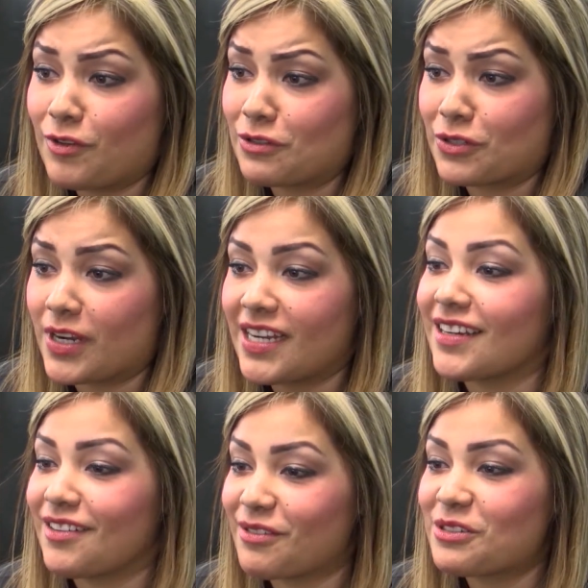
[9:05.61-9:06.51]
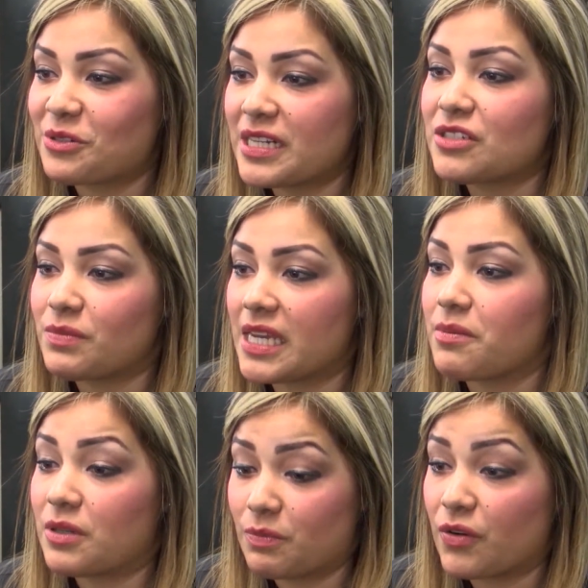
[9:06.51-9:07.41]
feels great. It feels great to be
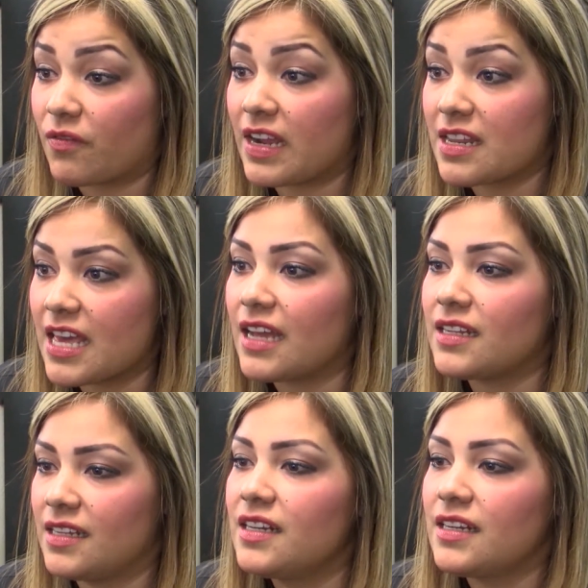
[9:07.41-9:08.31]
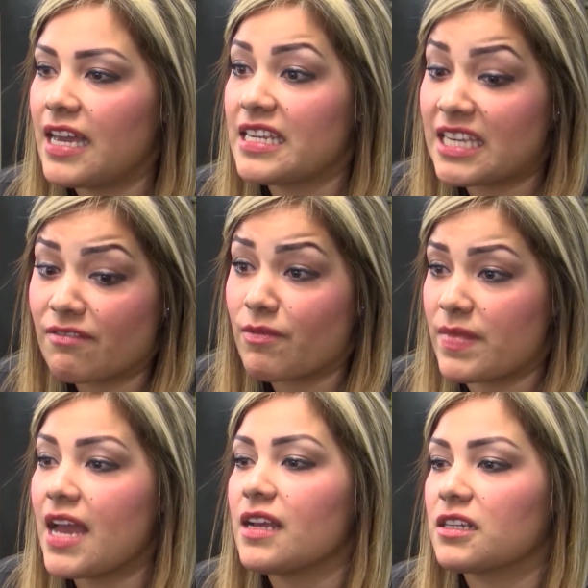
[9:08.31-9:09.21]
able to provide that and give them that